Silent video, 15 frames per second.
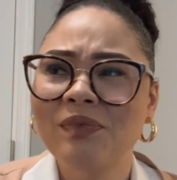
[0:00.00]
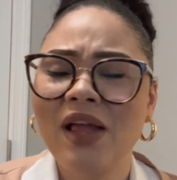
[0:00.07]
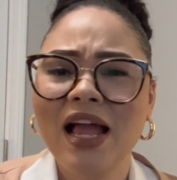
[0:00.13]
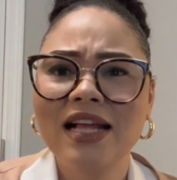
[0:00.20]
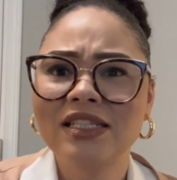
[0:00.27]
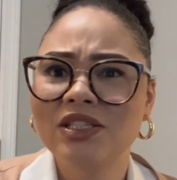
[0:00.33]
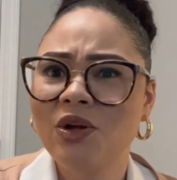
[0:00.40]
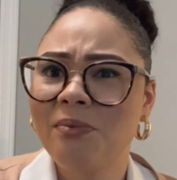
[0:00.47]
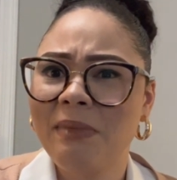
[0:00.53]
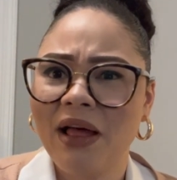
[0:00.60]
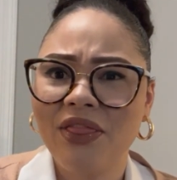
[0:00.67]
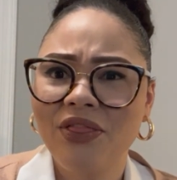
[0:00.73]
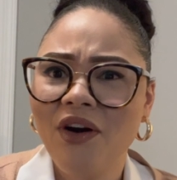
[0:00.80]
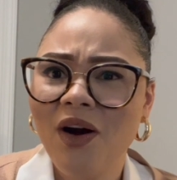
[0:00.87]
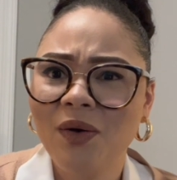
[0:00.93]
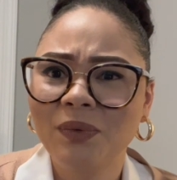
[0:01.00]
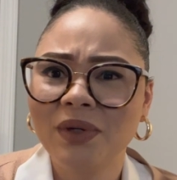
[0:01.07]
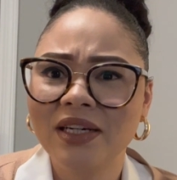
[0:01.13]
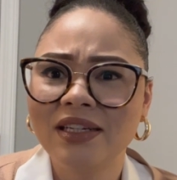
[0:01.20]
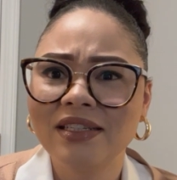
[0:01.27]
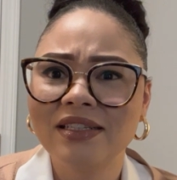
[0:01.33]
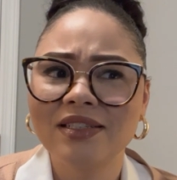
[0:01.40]
And so my thought
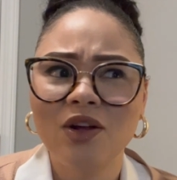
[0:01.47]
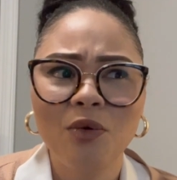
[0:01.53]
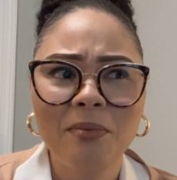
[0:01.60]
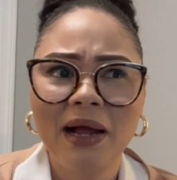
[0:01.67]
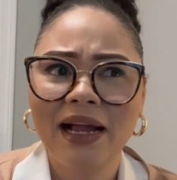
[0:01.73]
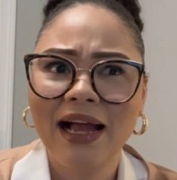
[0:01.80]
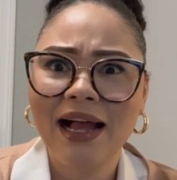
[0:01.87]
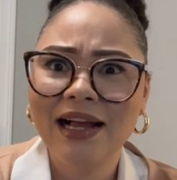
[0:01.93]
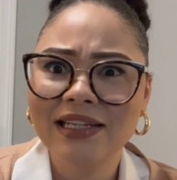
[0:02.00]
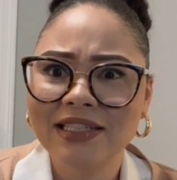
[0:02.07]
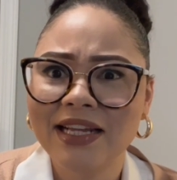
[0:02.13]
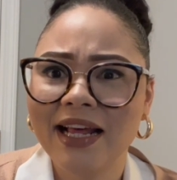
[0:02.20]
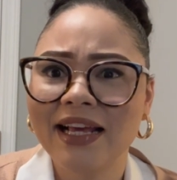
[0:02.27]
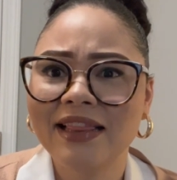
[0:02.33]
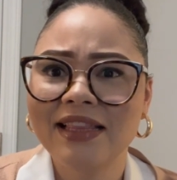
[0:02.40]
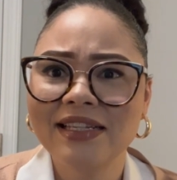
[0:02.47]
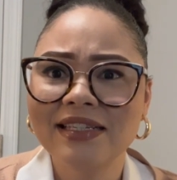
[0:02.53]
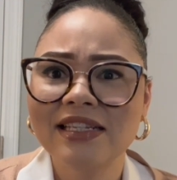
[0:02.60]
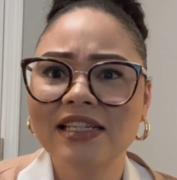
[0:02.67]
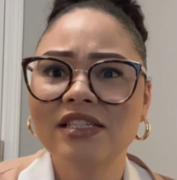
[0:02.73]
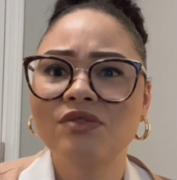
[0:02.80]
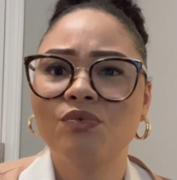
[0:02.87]
was, oh my gosh, like, this
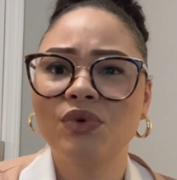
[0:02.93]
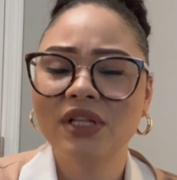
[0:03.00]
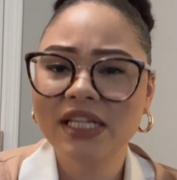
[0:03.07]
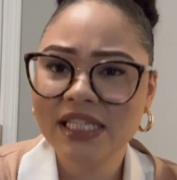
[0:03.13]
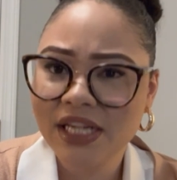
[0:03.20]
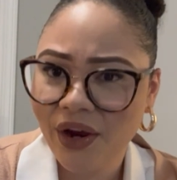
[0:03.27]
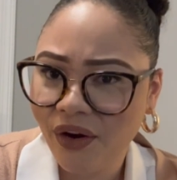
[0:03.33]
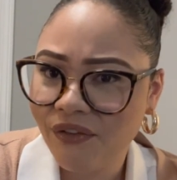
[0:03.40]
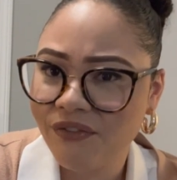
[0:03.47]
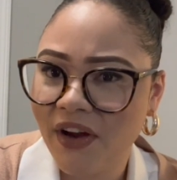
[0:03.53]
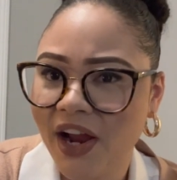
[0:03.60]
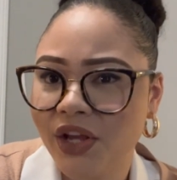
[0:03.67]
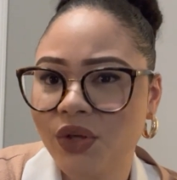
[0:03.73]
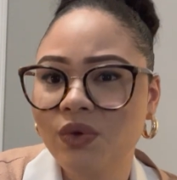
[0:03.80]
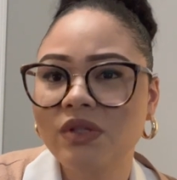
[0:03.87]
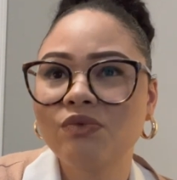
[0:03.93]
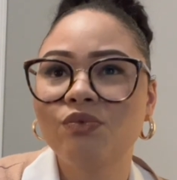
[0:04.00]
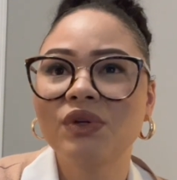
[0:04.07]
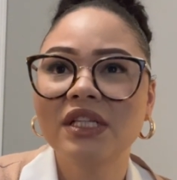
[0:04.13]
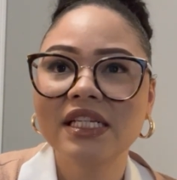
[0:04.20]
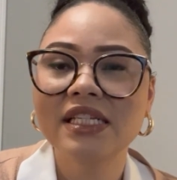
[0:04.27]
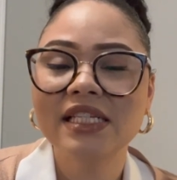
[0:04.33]
is really terrifying. It's
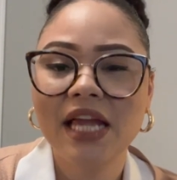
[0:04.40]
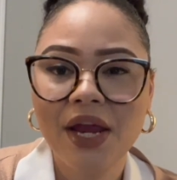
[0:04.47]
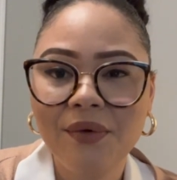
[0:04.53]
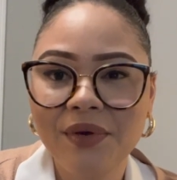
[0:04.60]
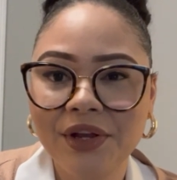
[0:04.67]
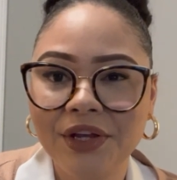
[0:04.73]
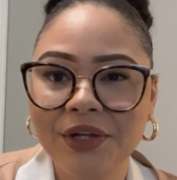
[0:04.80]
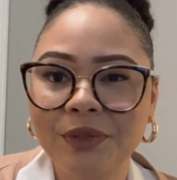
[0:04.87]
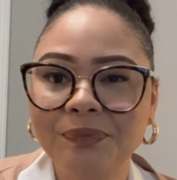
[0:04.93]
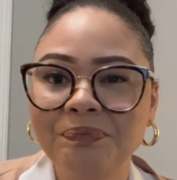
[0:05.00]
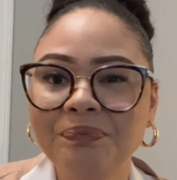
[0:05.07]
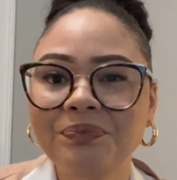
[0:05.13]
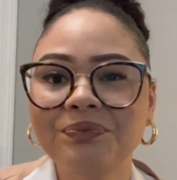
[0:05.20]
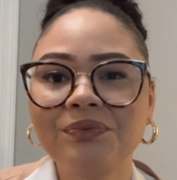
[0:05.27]
really scaring you.